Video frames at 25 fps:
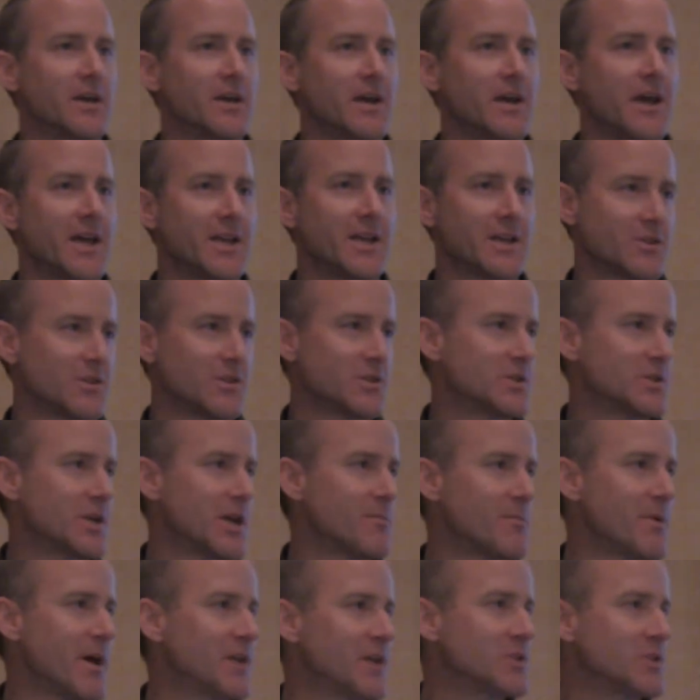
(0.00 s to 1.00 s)
and get the
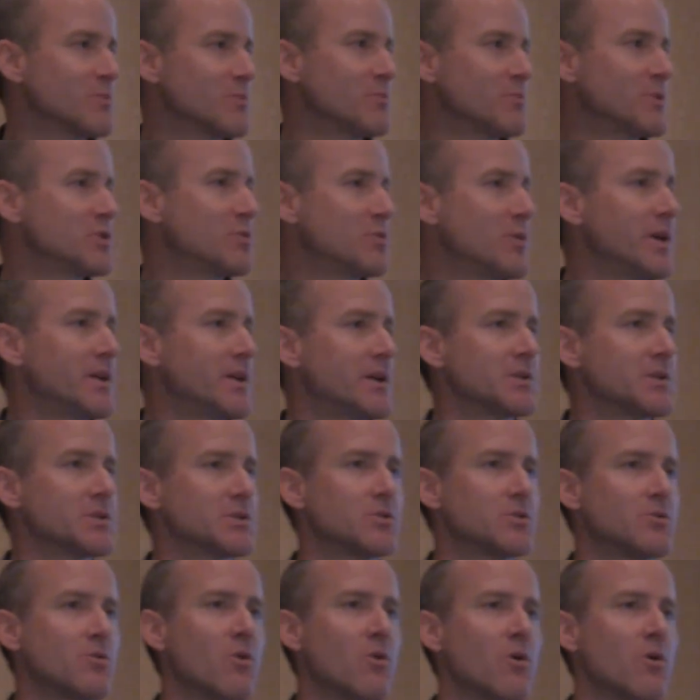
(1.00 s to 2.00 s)
same answer between
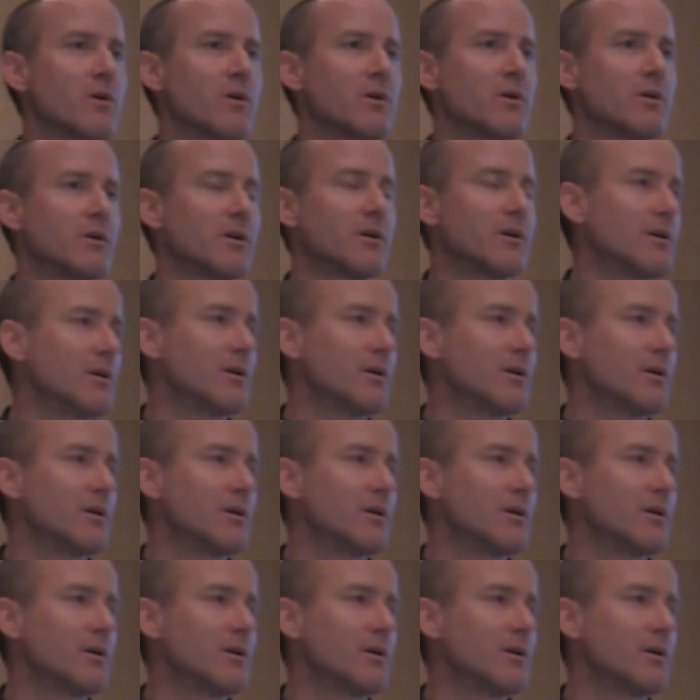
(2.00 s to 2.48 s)
us, nor